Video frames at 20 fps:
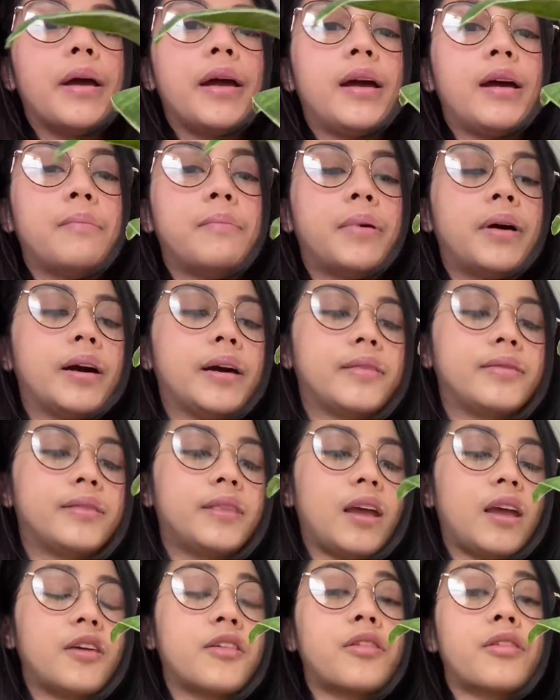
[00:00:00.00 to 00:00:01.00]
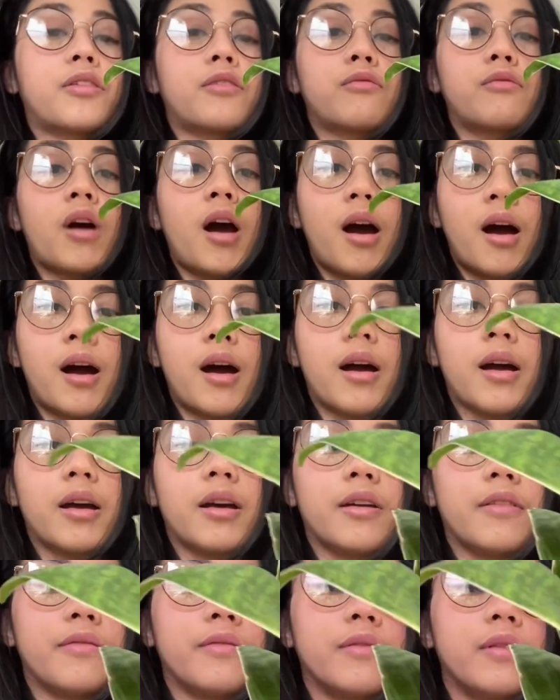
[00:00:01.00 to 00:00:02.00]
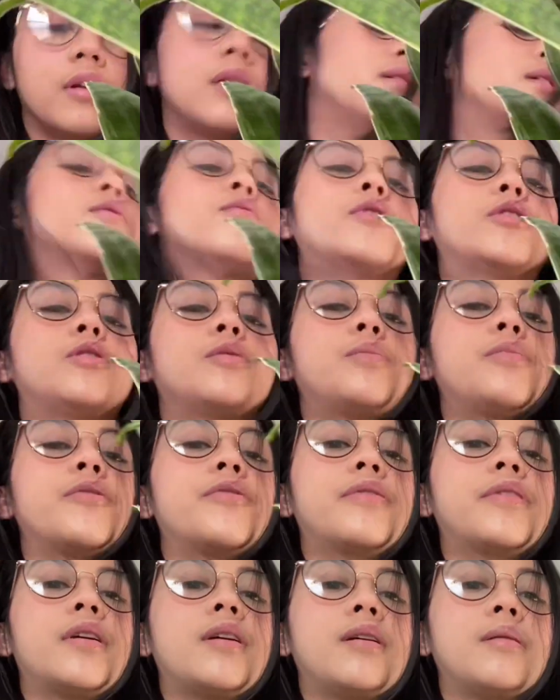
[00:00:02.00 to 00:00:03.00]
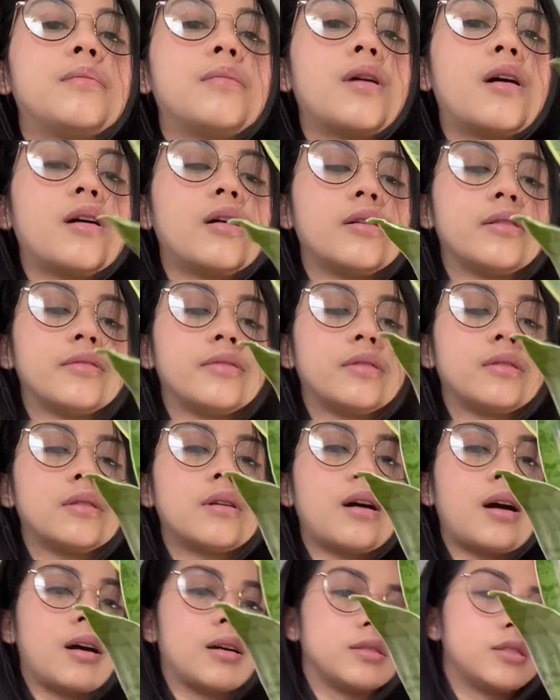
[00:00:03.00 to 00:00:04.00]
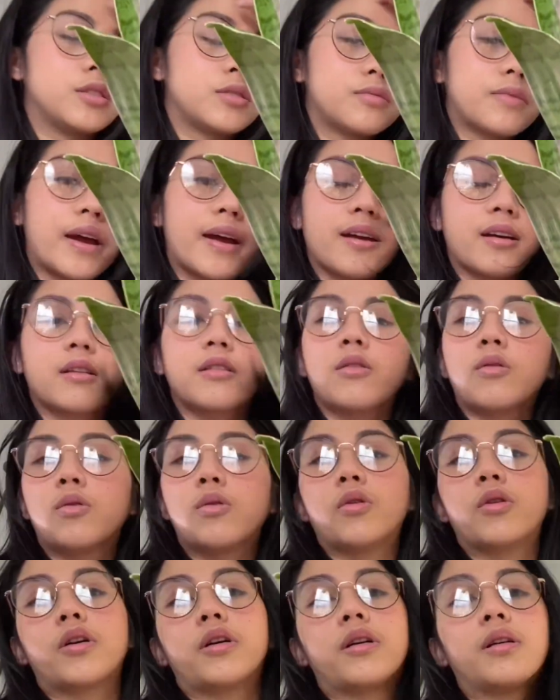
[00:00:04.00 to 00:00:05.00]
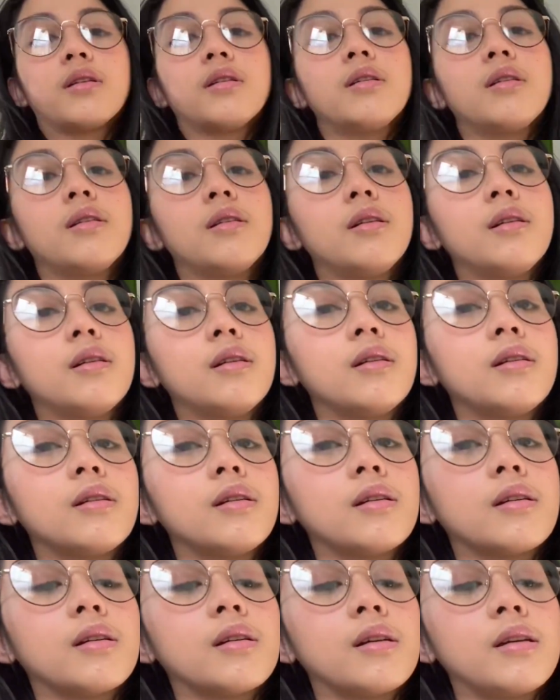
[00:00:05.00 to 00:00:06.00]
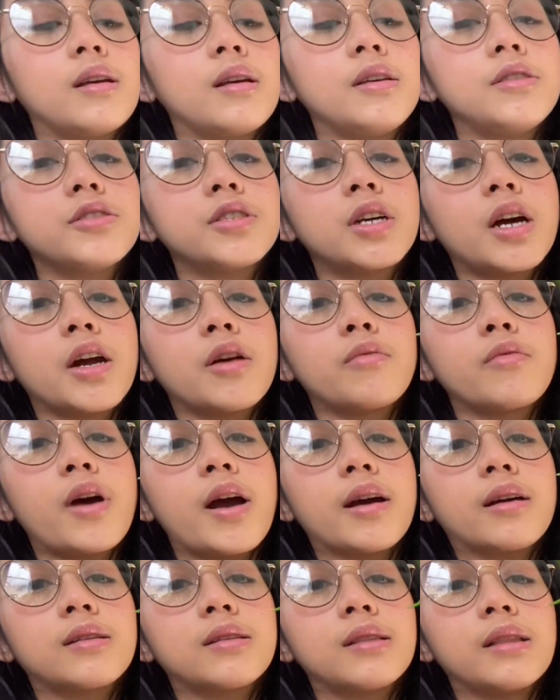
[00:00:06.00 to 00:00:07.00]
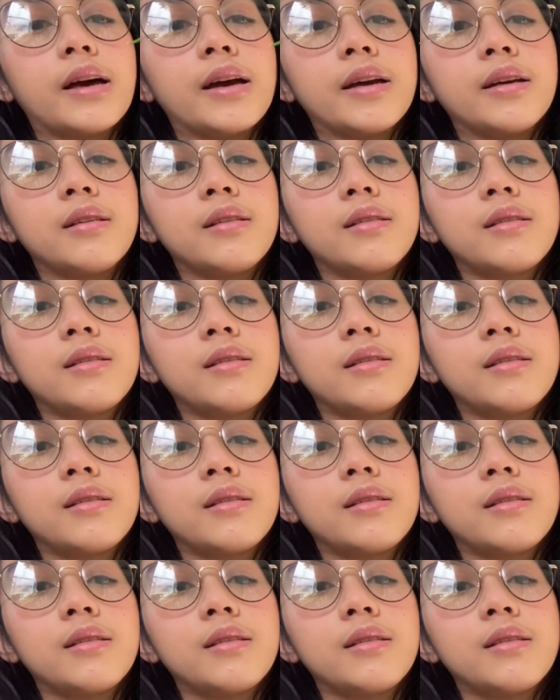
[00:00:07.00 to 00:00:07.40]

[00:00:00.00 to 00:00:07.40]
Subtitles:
but they thrive when you put them on a direct or indirect light.